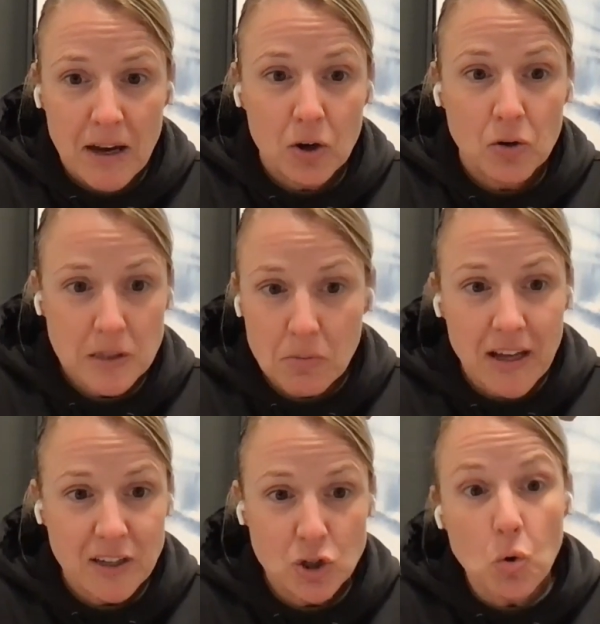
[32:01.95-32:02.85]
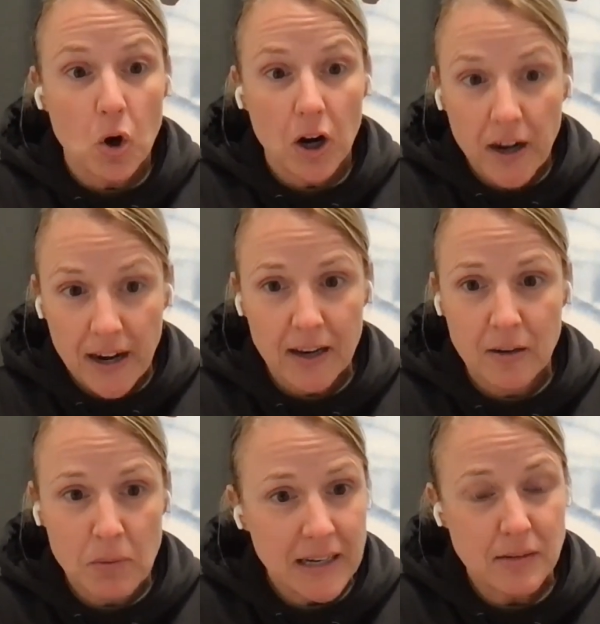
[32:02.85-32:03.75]
medical supply store
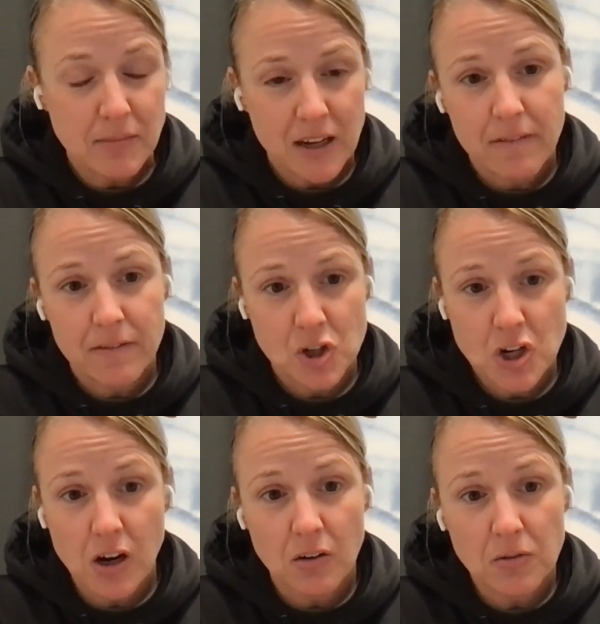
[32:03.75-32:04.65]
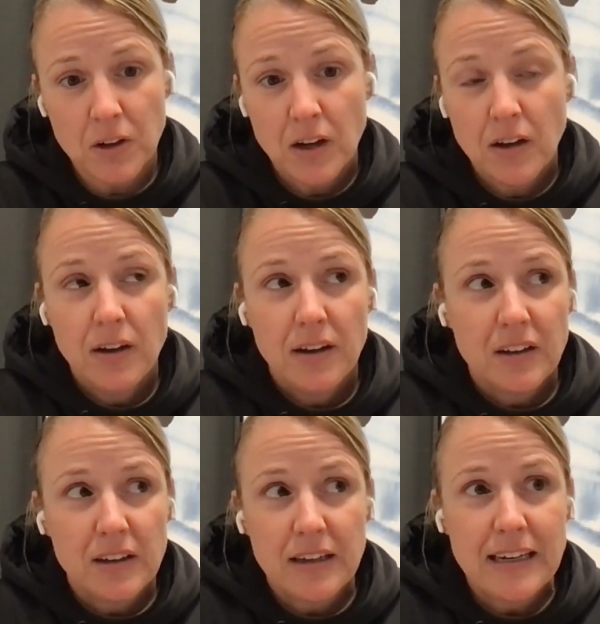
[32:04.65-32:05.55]
and buy something off the shelf?
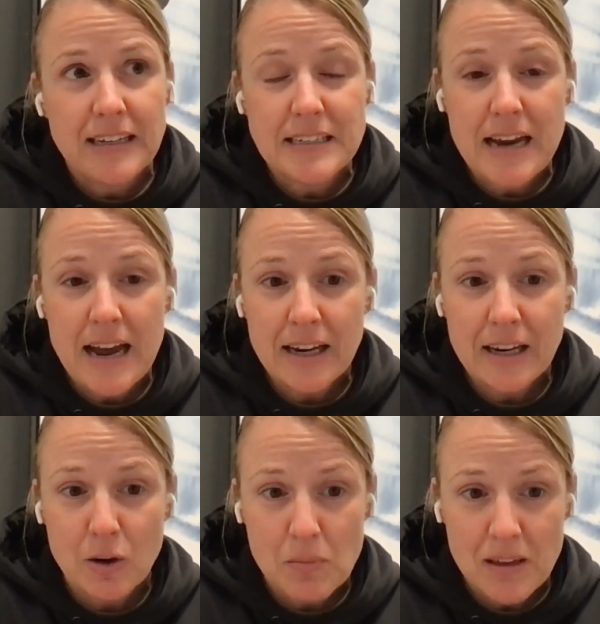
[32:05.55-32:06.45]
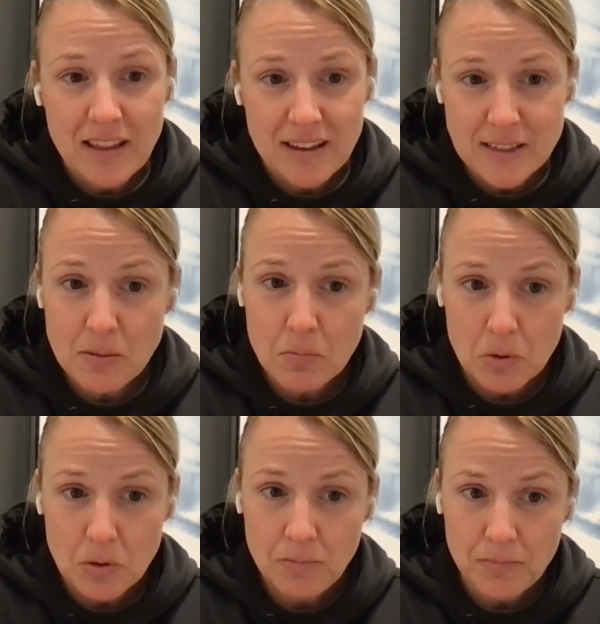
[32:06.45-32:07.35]
It's not going to be that
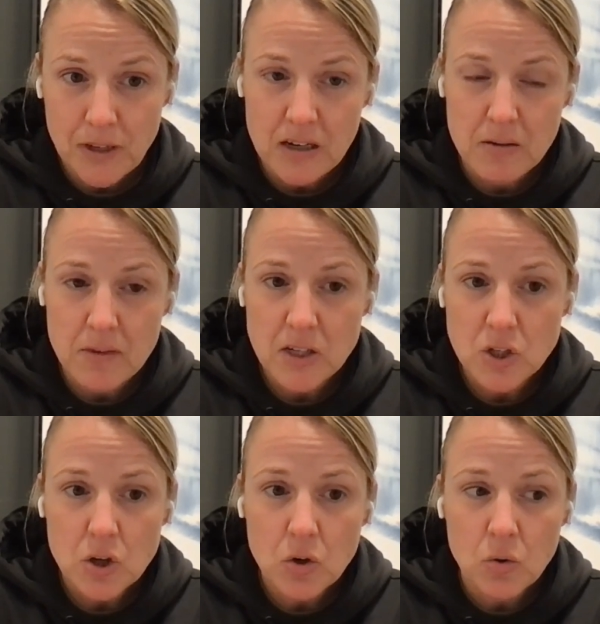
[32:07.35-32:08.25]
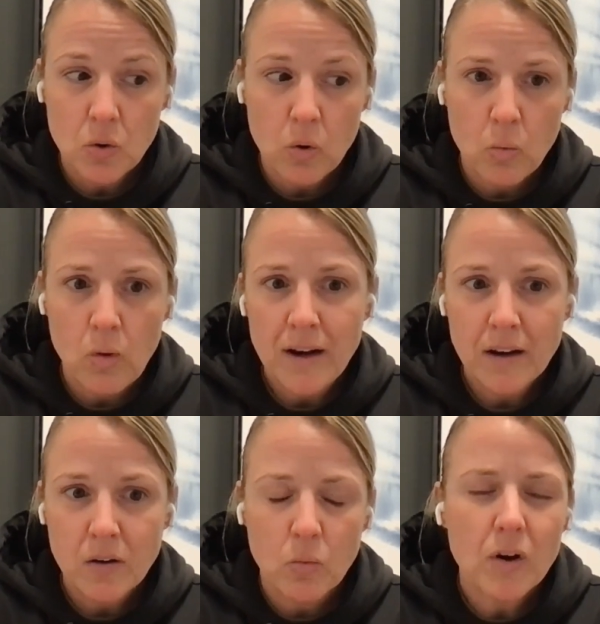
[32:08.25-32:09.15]
simple. And so
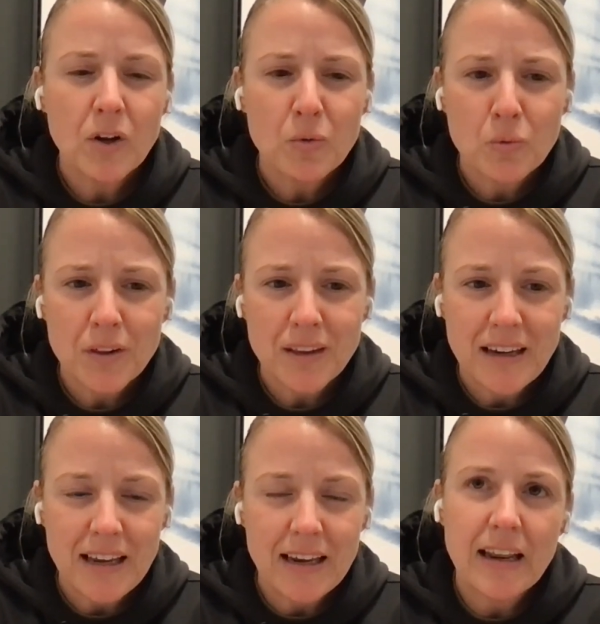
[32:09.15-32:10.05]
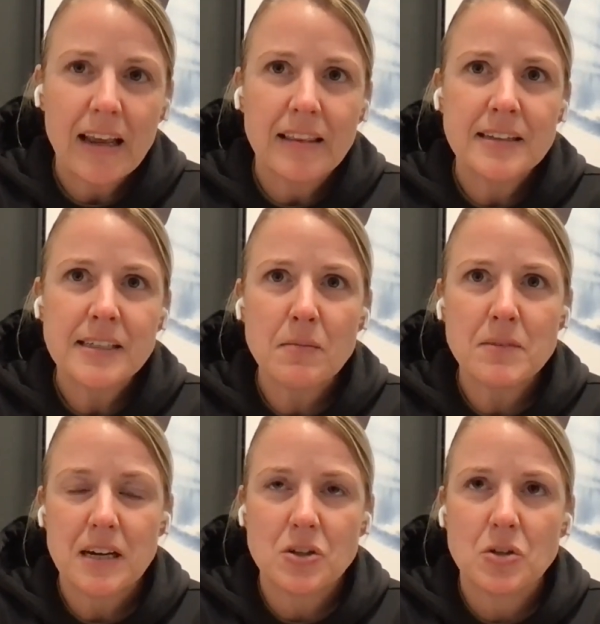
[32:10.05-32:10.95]
what do you really need? And this
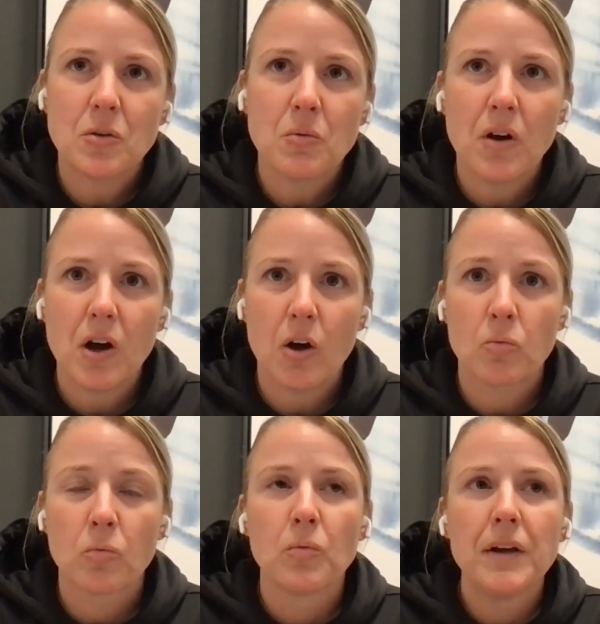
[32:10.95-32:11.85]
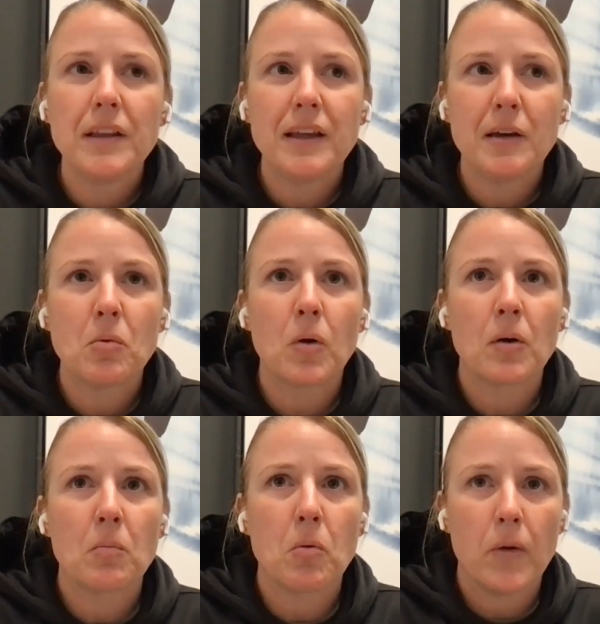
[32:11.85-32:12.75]
comes down to a really
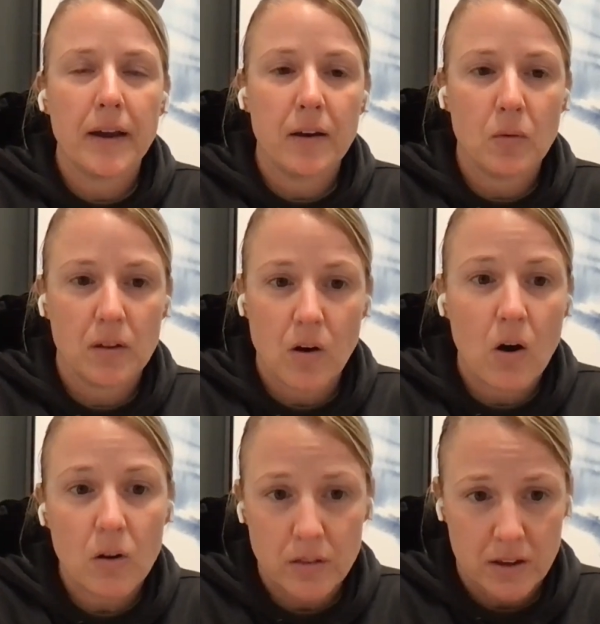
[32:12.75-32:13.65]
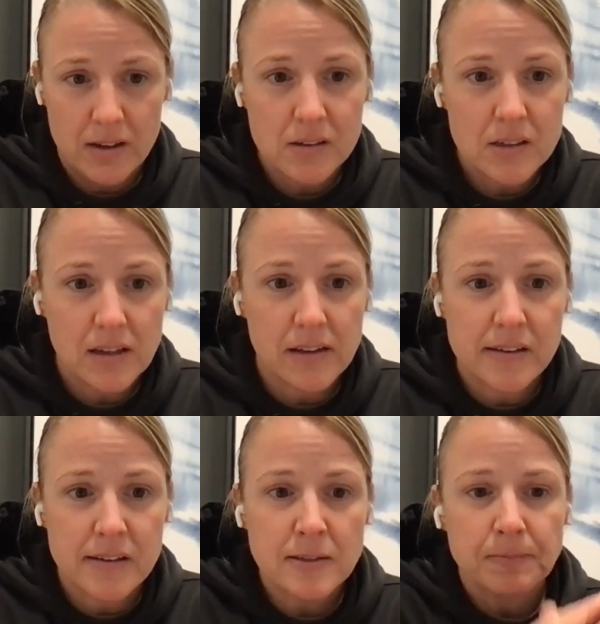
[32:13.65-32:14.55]
important point with all this
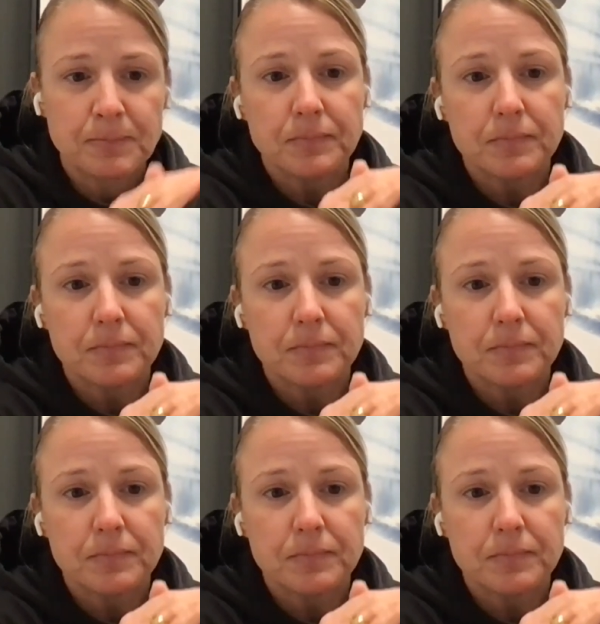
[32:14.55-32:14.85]
is